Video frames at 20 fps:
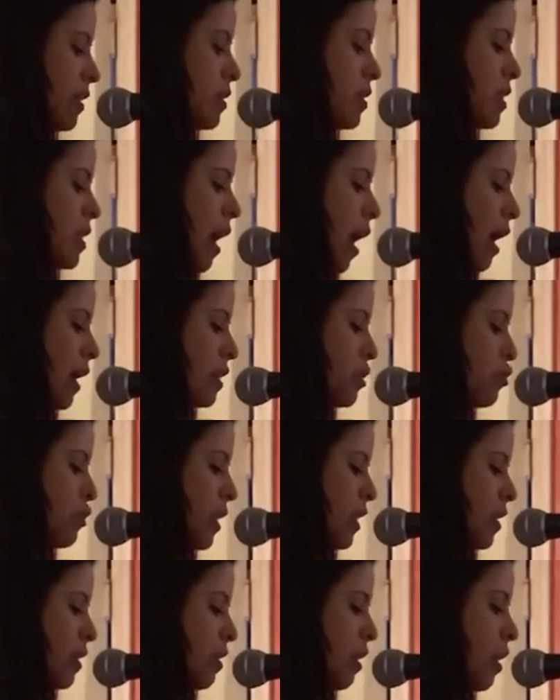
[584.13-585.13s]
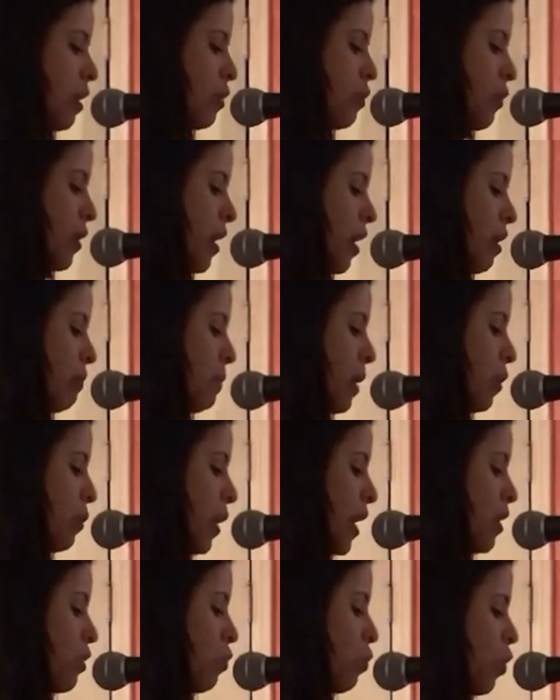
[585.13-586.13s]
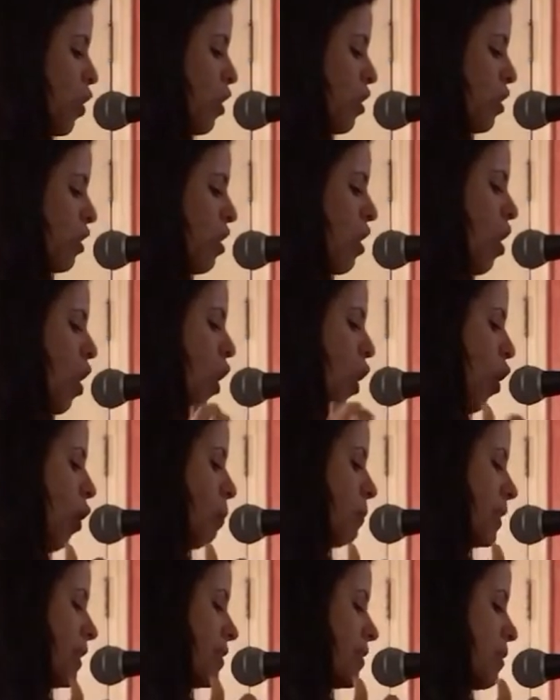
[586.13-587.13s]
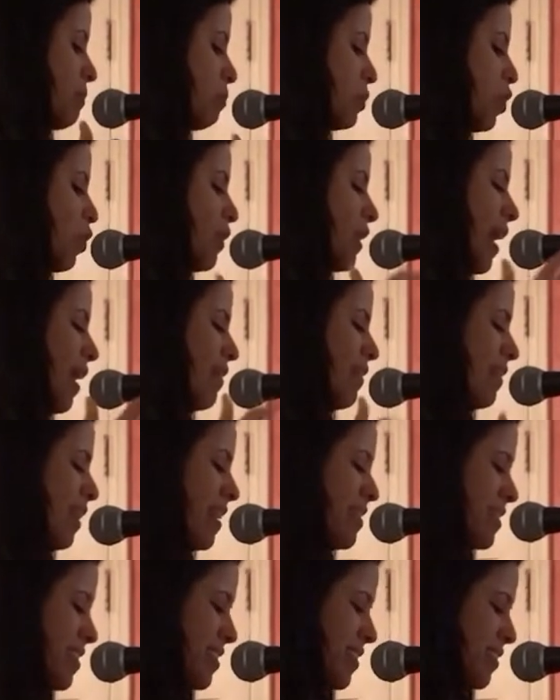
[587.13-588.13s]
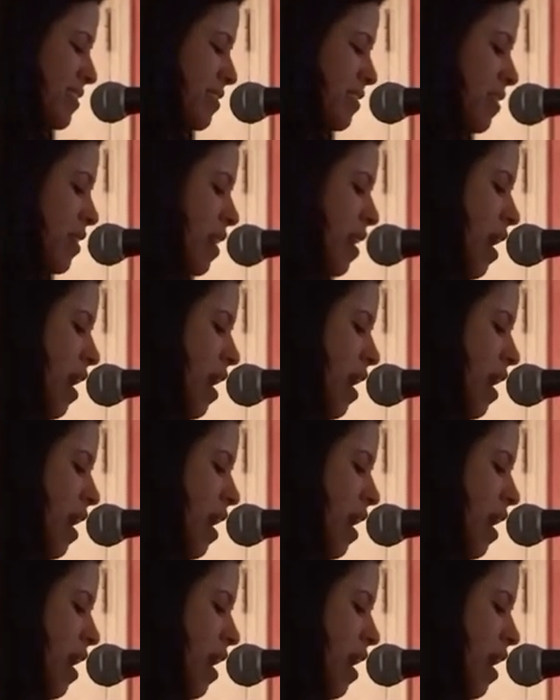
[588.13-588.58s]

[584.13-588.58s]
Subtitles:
dehydrated, hungry on my way to work, homeless, employed adolescent.